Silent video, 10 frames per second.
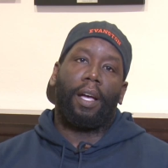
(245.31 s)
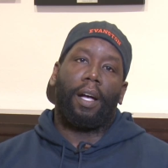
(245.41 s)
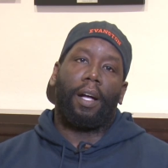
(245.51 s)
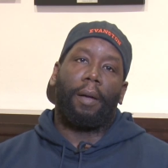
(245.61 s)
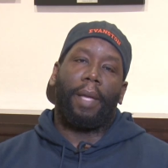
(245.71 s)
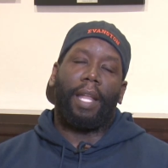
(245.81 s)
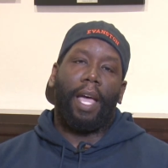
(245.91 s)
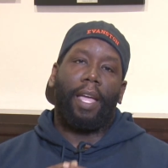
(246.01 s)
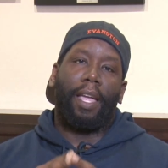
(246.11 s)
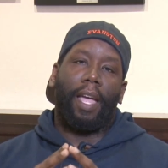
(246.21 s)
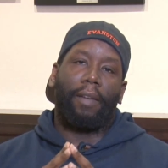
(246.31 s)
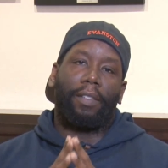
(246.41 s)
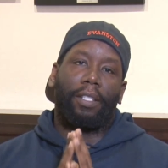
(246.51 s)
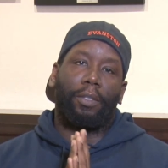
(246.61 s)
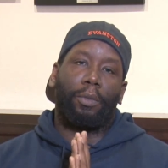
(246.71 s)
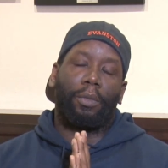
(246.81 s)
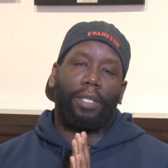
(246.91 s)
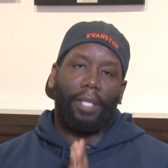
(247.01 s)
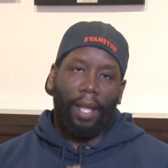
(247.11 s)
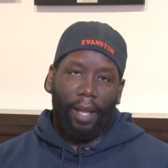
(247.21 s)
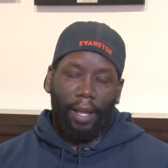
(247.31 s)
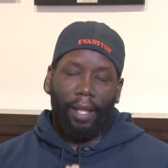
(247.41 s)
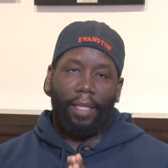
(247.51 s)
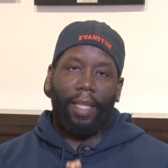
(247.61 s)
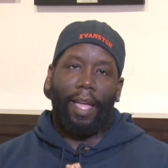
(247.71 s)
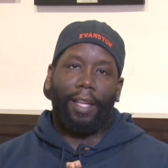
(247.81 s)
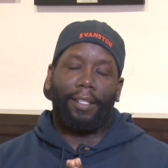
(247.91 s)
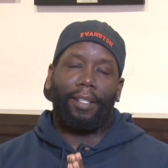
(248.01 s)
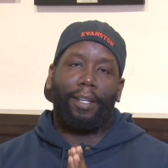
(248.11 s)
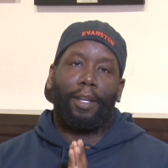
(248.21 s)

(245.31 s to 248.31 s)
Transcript: And I have to say that,